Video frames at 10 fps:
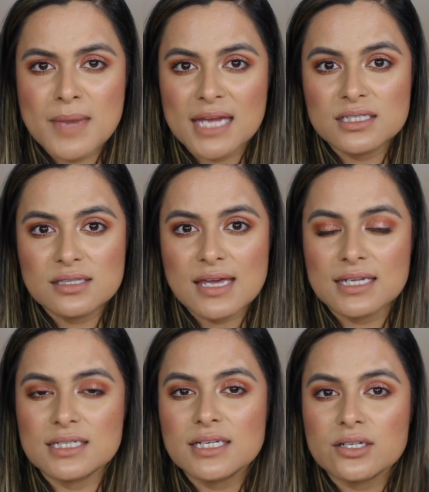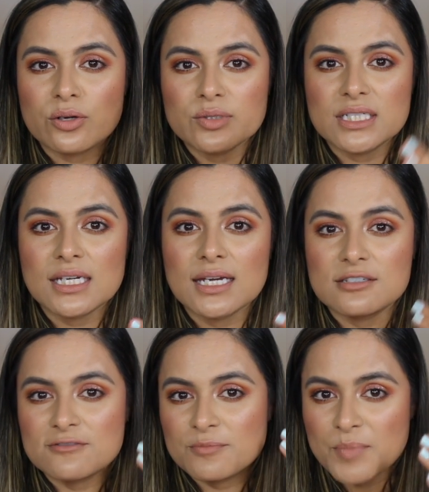meant that it had already
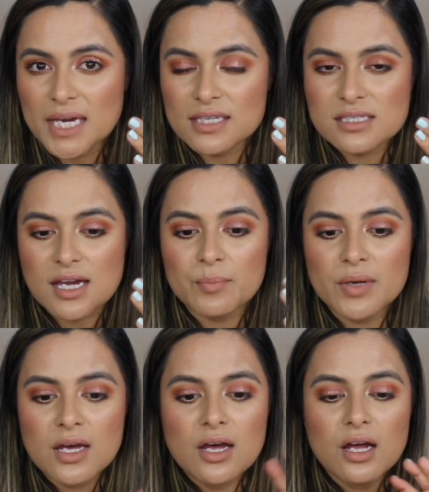kind of picked up